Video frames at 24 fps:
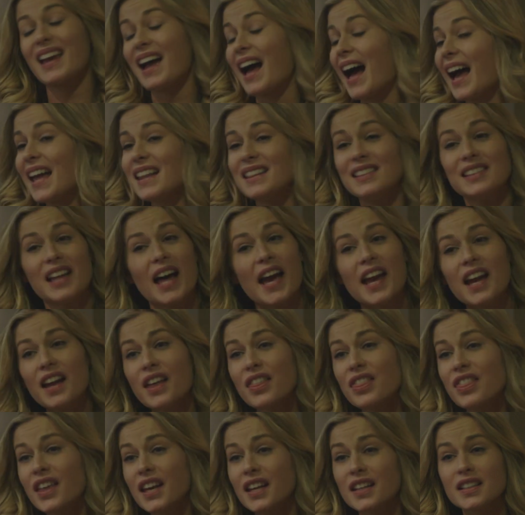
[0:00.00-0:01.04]
I
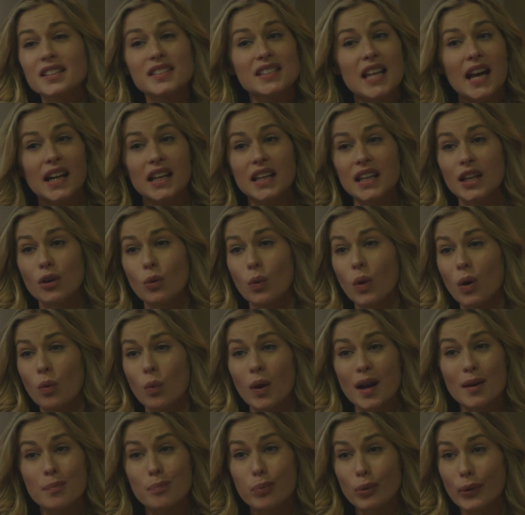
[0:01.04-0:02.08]
like things that equal
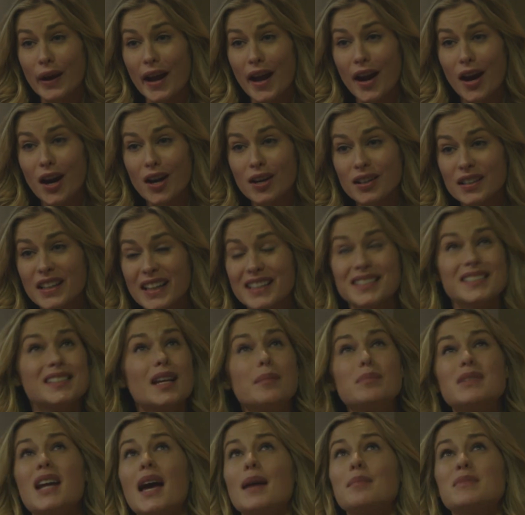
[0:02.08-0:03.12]
one prayer, and
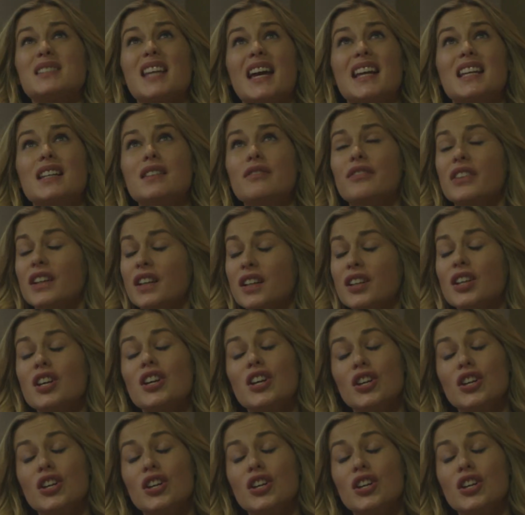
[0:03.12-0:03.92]
sometimes I even